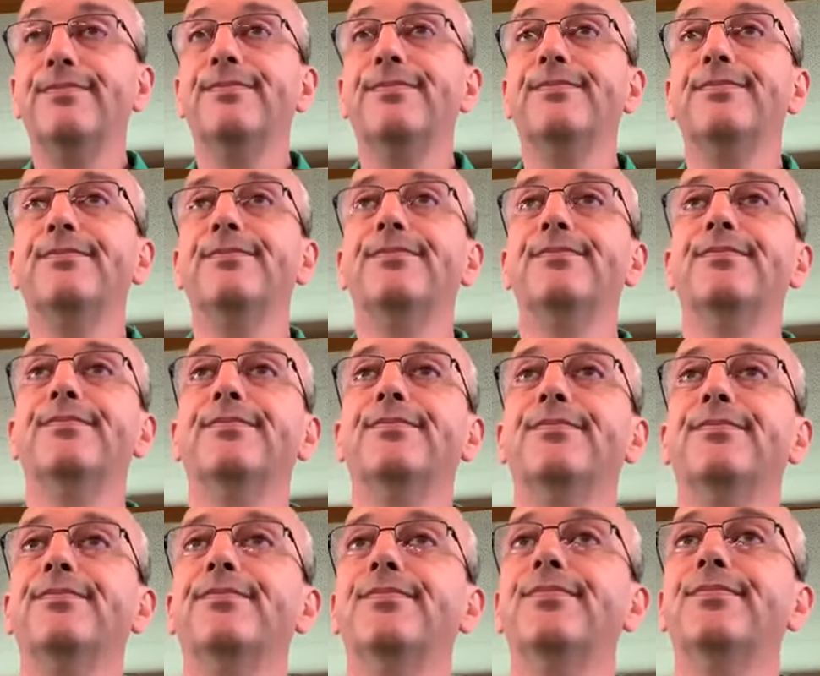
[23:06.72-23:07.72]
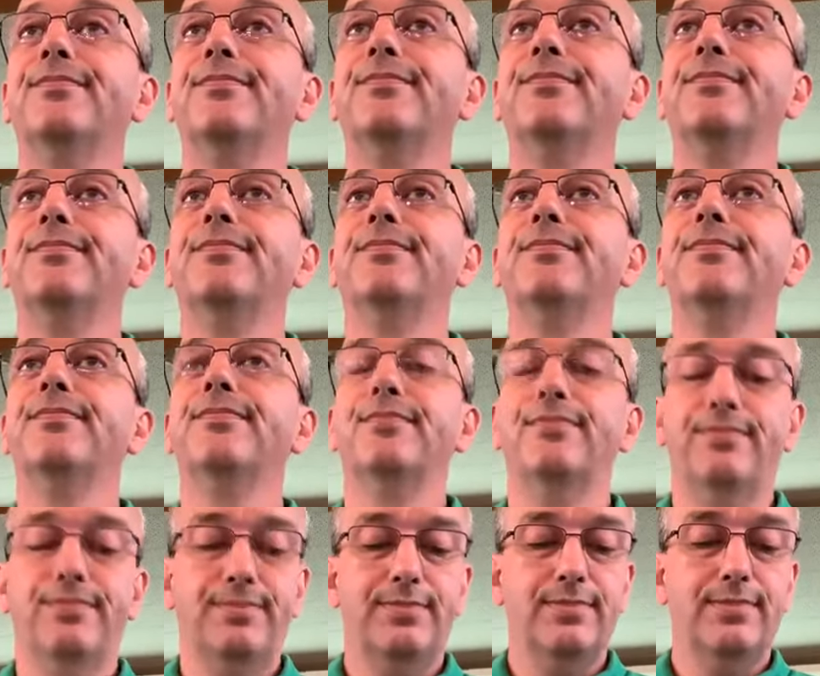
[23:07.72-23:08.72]

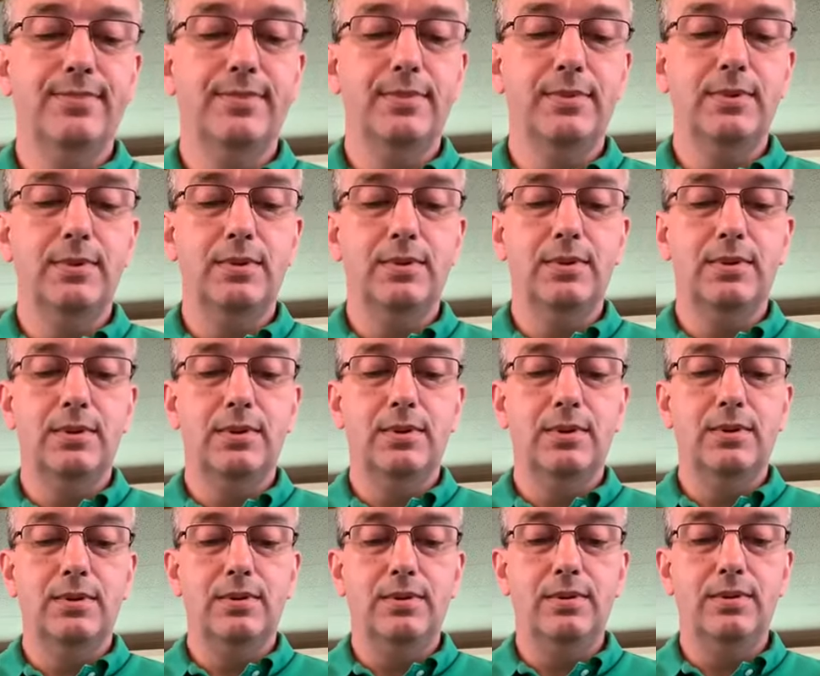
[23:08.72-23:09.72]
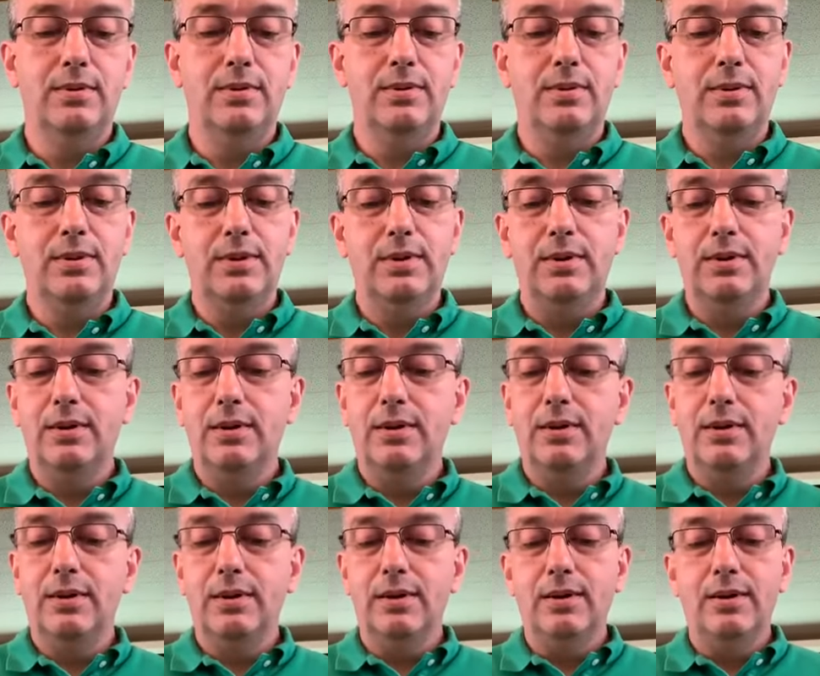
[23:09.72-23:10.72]

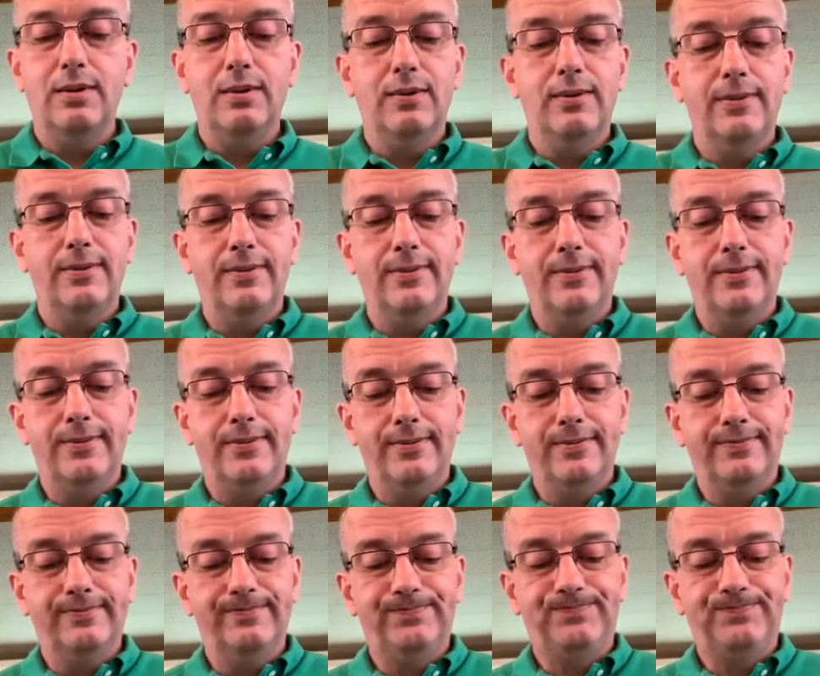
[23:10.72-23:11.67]
Nothing is said.